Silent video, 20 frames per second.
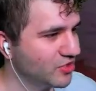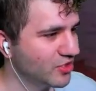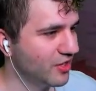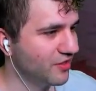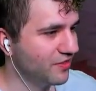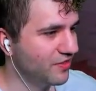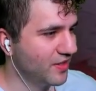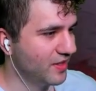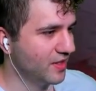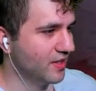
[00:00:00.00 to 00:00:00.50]
to
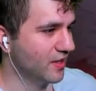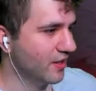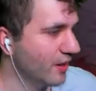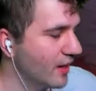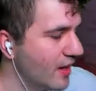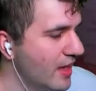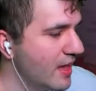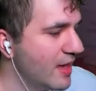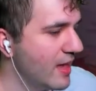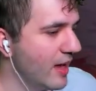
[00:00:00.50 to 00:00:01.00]
think here.
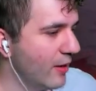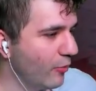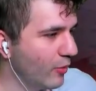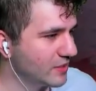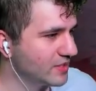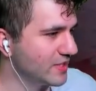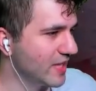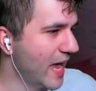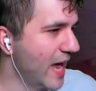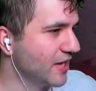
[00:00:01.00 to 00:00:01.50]

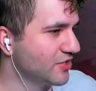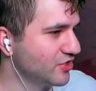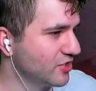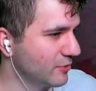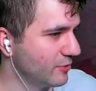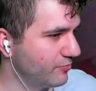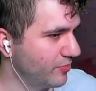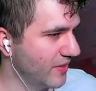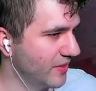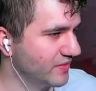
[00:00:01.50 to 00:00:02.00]
What's actually
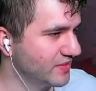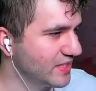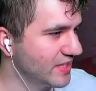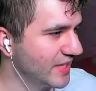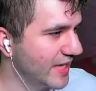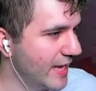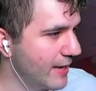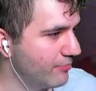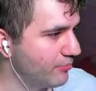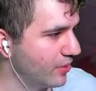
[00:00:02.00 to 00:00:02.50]
the play? This thing
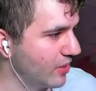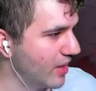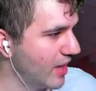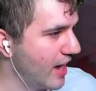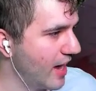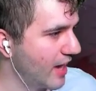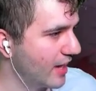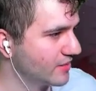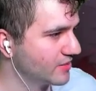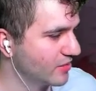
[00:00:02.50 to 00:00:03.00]
can't
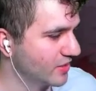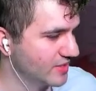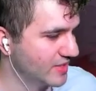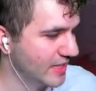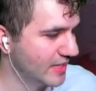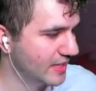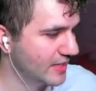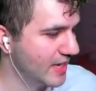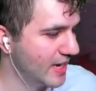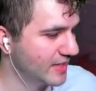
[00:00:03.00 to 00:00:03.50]
block, so it's
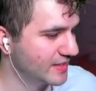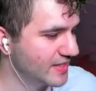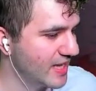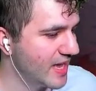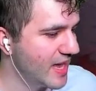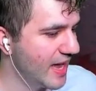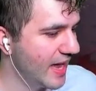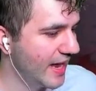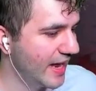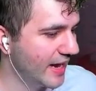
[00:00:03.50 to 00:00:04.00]
kind of nice.
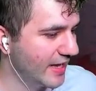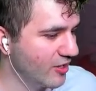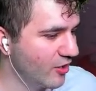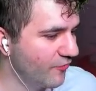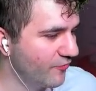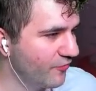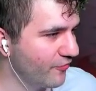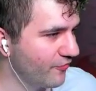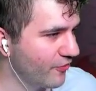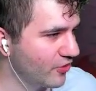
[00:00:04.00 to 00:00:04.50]
And I go
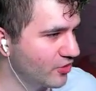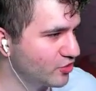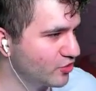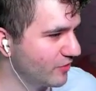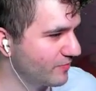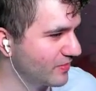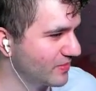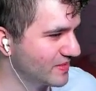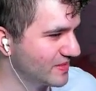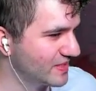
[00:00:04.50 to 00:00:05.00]
for Virtue
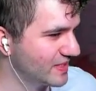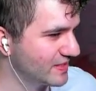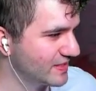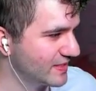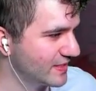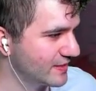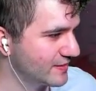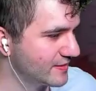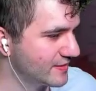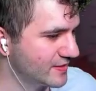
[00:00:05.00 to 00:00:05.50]
of
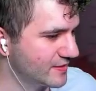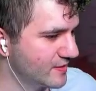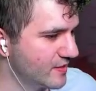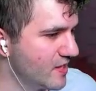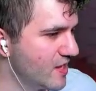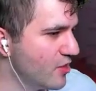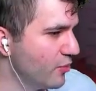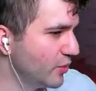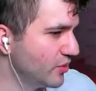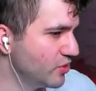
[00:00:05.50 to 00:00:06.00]
Persistence.
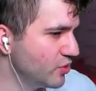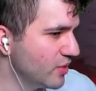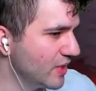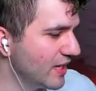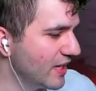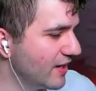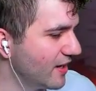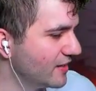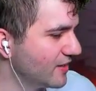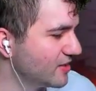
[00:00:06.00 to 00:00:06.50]
We do
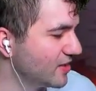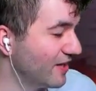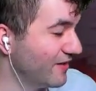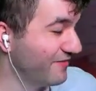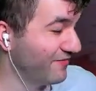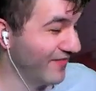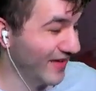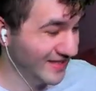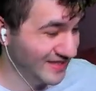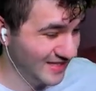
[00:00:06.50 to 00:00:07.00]
get to
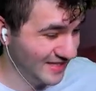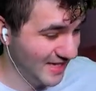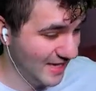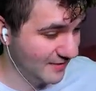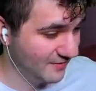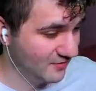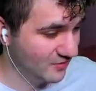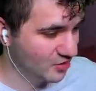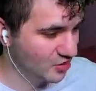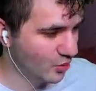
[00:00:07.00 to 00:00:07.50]

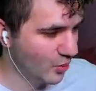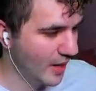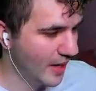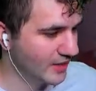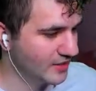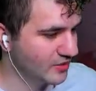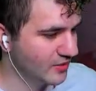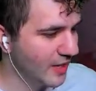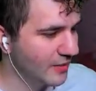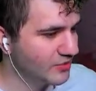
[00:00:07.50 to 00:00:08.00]
investigate this way,
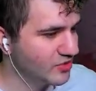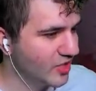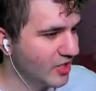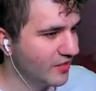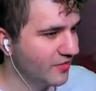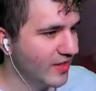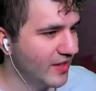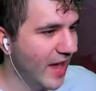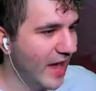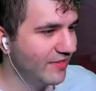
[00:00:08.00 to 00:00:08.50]
so now I'm trying to
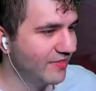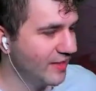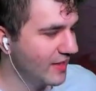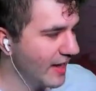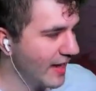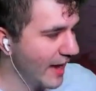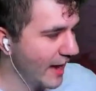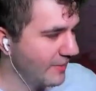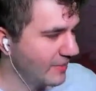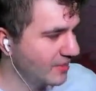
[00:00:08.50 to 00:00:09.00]
think. I think I
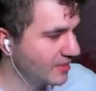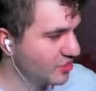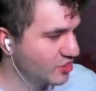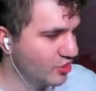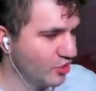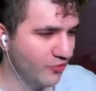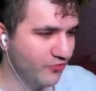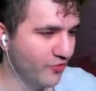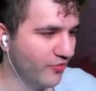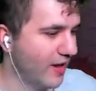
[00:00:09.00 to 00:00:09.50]
am going to just
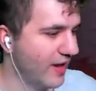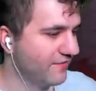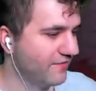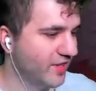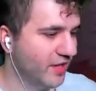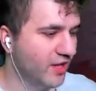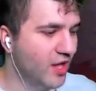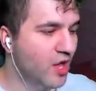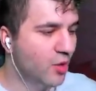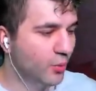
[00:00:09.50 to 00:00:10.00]
go for
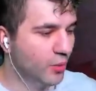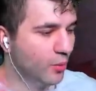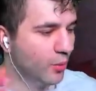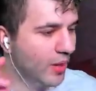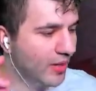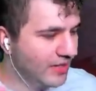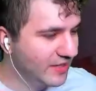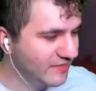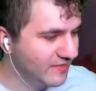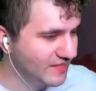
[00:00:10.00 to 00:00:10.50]
Raffine. We want
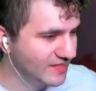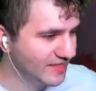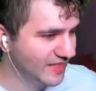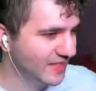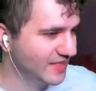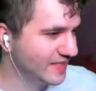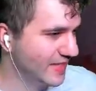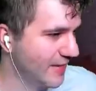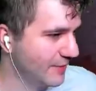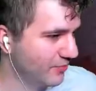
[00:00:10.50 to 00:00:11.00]
to get this
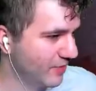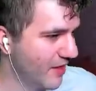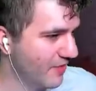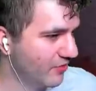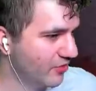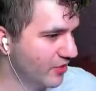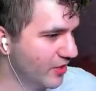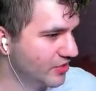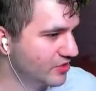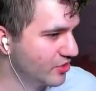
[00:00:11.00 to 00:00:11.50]
Cityscape
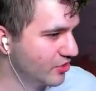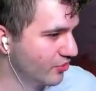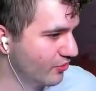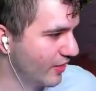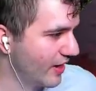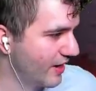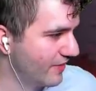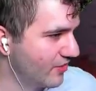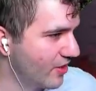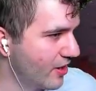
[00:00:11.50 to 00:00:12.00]
Leveler into the
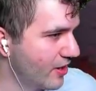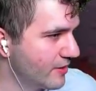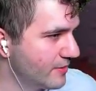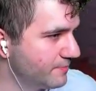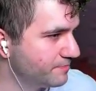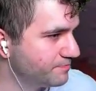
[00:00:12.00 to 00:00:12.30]
graveyard.